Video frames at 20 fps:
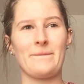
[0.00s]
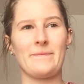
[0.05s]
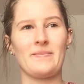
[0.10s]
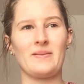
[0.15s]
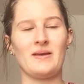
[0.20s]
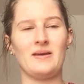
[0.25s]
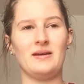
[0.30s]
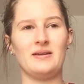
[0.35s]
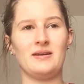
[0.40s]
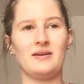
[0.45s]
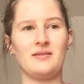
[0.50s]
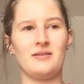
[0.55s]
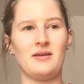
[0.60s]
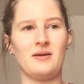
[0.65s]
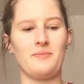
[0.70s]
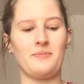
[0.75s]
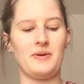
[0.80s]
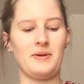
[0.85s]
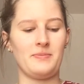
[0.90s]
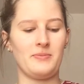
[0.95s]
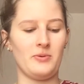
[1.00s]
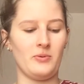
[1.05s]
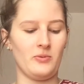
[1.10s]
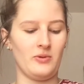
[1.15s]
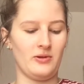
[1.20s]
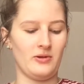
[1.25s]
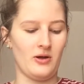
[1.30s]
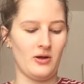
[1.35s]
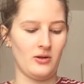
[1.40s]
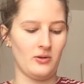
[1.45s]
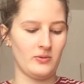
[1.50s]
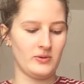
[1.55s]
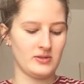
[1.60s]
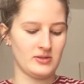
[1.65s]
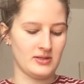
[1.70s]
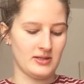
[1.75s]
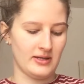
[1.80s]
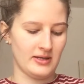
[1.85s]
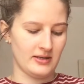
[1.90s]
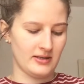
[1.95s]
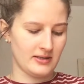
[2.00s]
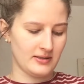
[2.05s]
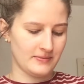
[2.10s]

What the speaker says: And I think people will always like